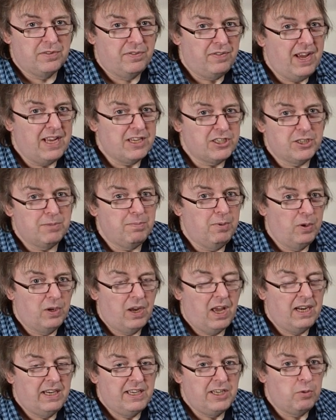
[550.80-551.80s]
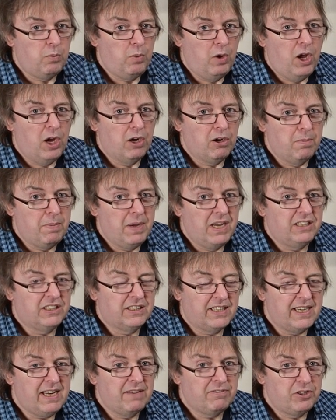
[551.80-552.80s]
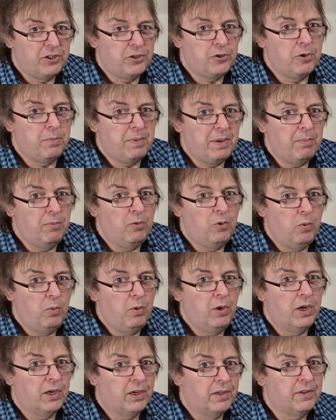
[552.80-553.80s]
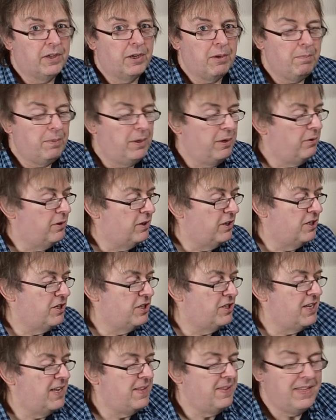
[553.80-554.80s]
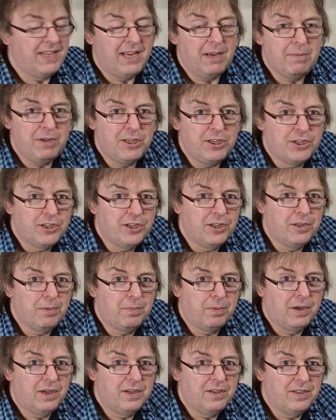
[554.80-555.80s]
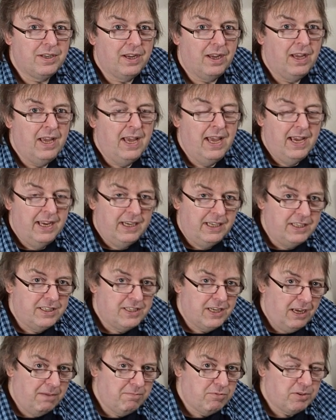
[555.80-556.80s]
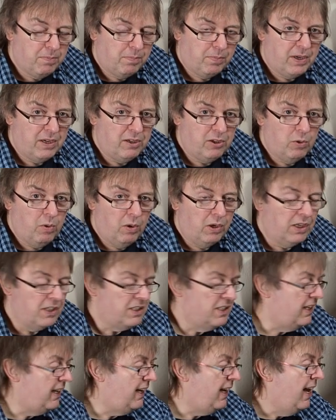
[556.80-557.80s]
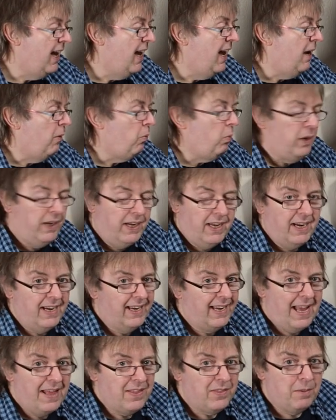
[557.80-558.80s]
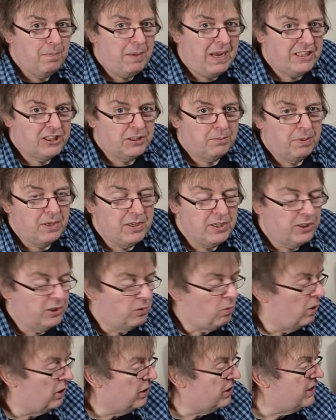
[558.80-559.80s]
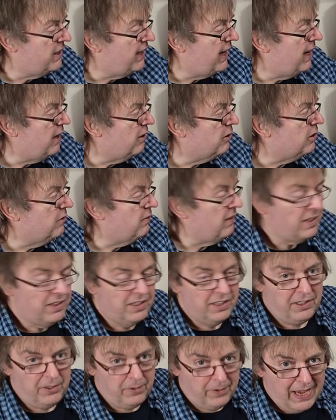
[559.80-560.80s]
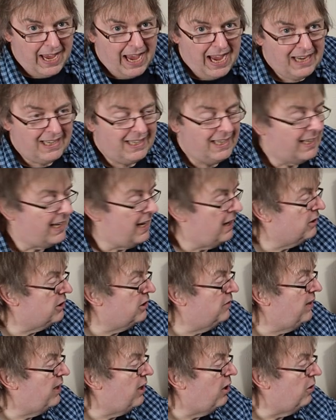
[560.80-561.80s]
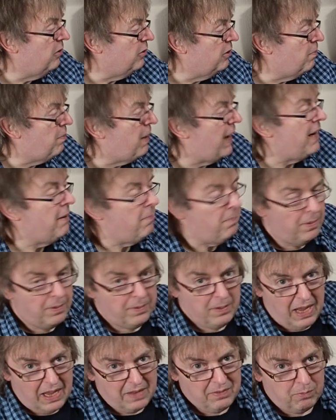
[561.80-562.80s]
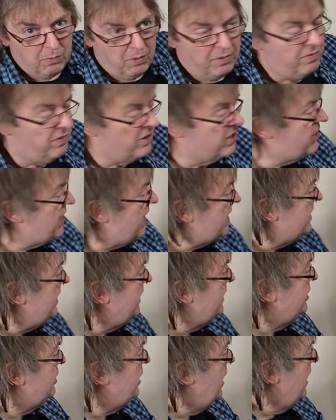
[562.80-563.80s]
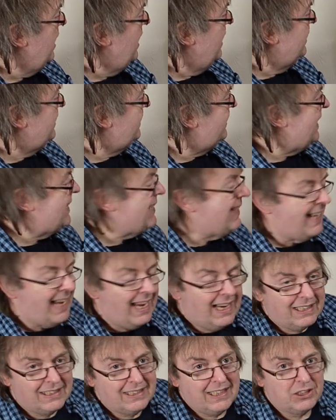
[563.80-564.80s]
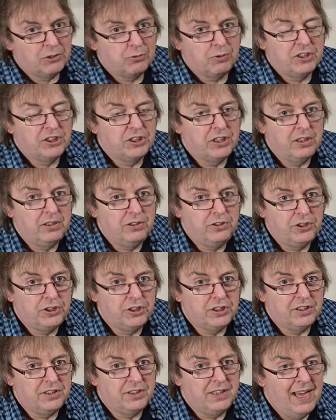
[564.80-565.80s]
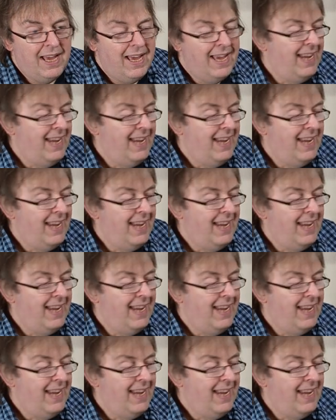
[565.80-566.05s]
fans are more likely to whir a bit. It's going to have to do a bit more work, the computer, to send the image to the printer. In terms of print quality, we're going to get the best print quality out of it that you can get out of it on the paper and with the settings. Sending excess resolution